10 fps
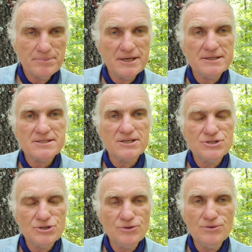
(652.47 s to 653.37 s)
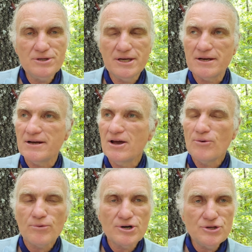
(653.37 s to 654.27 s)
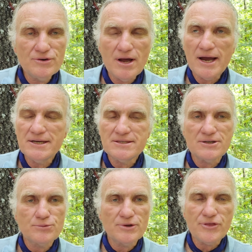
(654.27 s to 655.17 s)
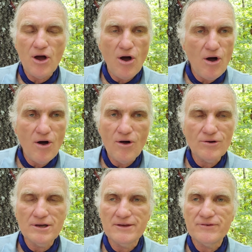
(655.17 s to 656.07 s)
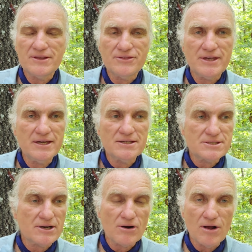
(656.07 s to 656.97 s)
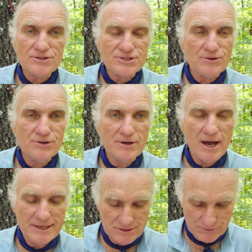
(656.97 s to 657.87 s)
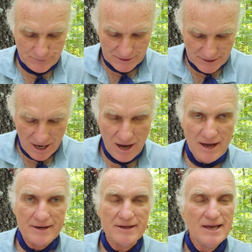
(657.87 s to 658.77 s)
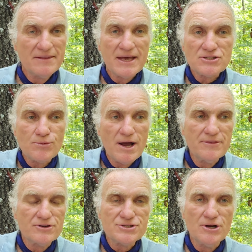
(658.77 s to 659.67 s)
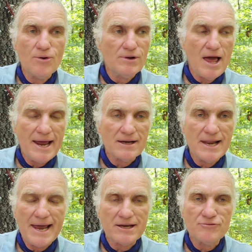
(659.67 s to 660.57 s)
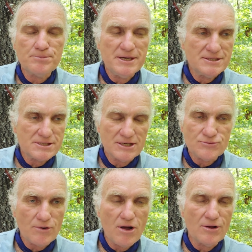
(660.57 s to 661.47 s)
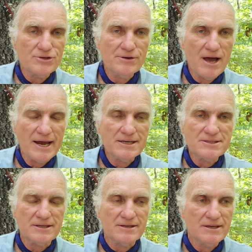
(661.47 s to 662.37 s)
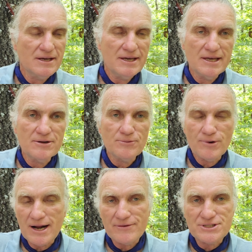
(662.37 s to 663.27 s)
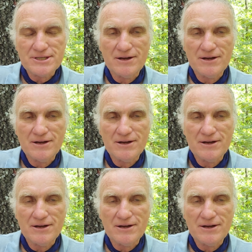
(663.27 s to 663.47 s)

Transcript: Peace is union. We're united with all living things that are also united with God. That's why there's no lack of peace because we're all united in what I was